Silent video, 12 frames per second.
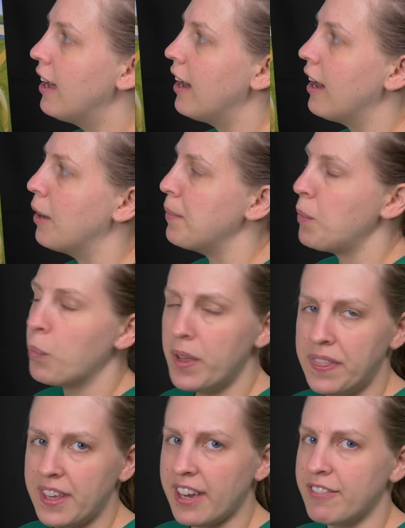Um, and
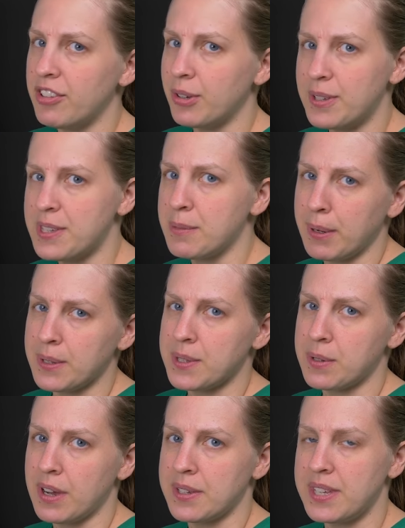one thing I've noticed about
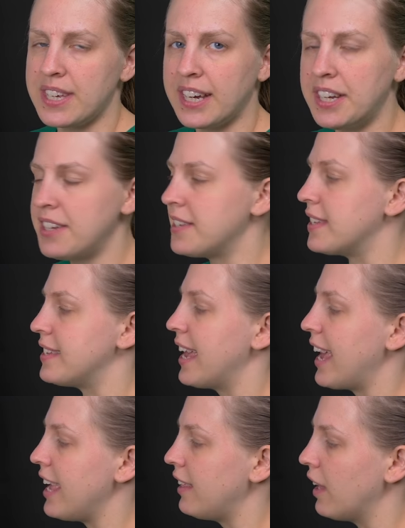Seurat is he kind of does this
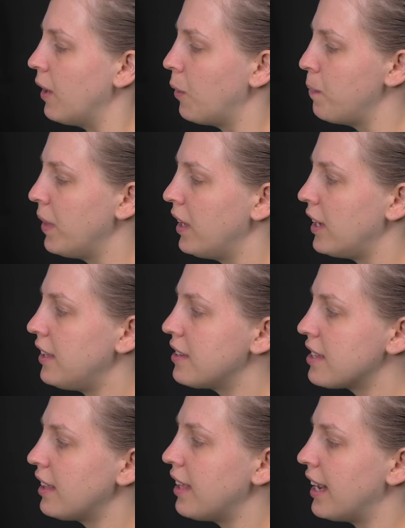halo. He
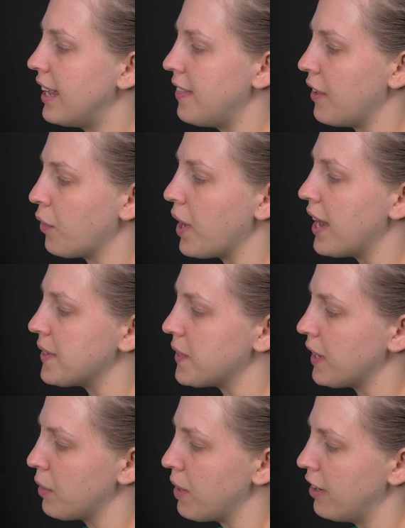does it a lot in the grass,
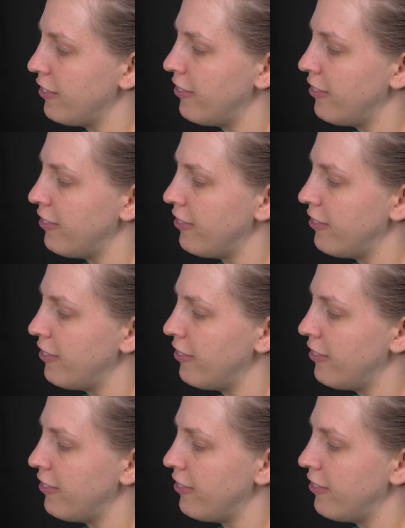like around